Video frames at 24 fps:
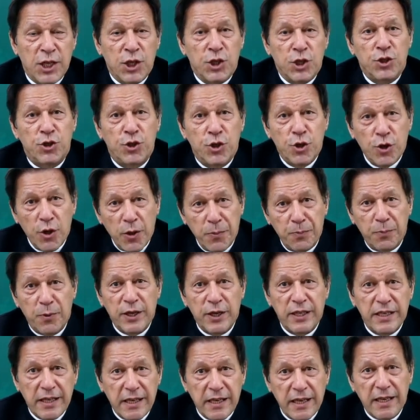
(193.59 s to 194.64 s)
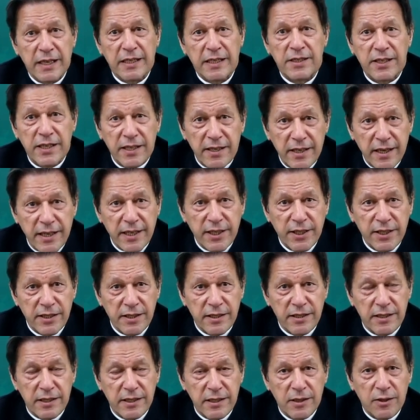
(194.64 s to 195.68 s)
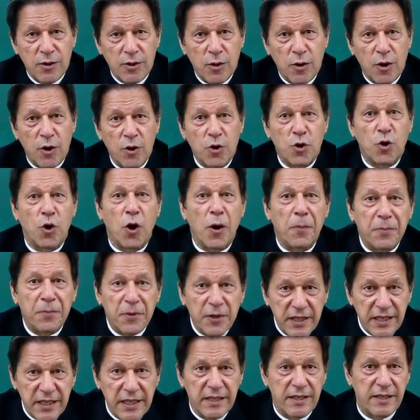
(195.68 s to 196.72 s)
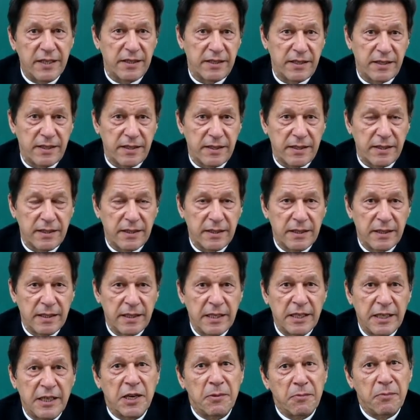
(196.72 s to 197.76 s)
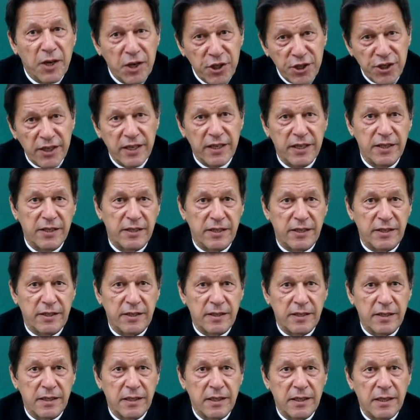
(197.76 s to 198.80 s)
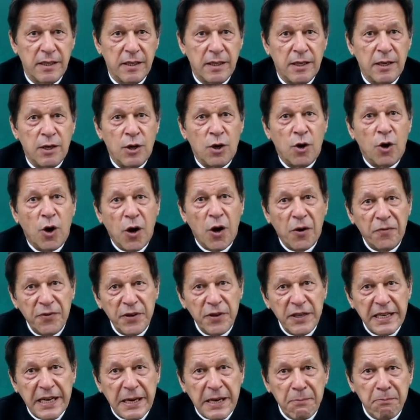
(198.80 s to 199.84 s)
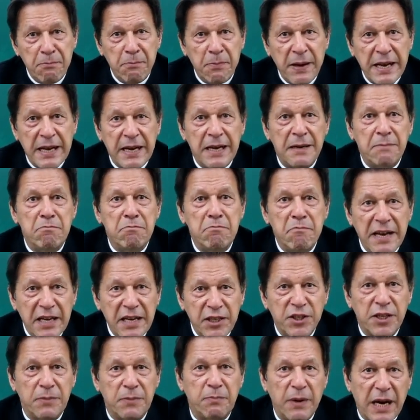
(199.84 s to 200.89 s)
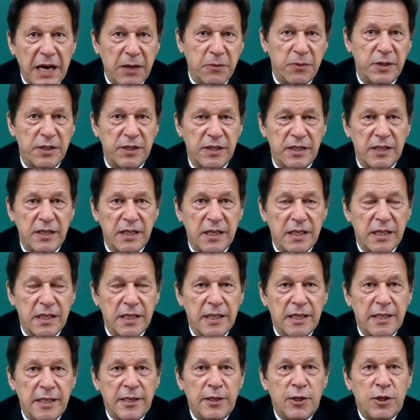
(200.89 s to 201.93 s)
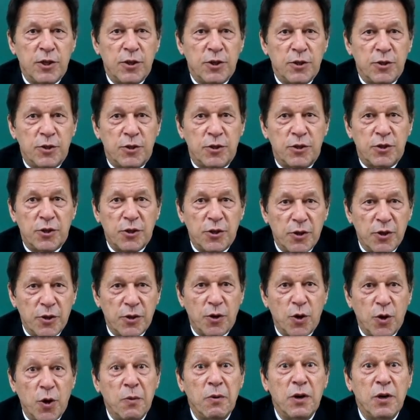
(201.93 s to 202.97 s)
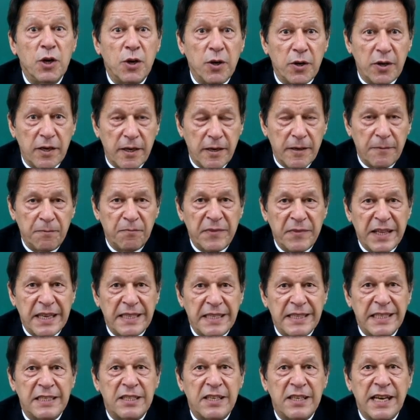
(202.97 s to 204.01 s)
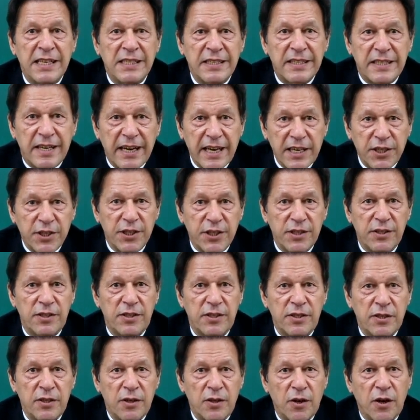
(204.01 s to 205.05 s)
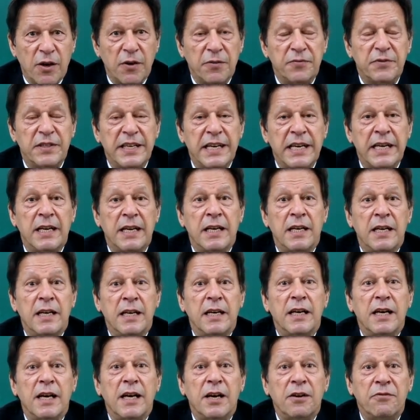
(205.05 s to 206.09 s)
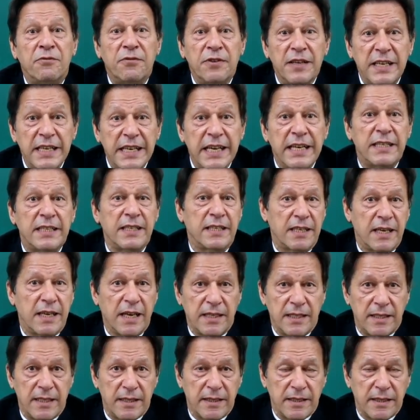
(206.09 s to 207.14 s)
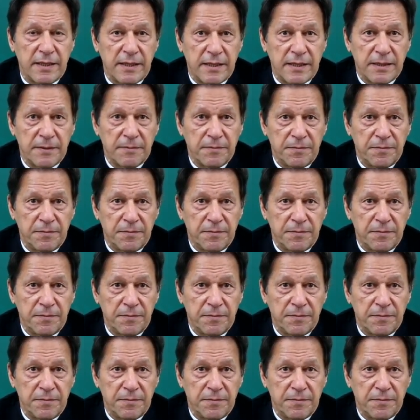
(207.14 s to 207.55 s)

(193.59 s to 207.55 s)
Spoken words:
Geopolitical considerations or corporate interests, commercial interests, often compel major powers to overlook the transgressions of their affiliated countries.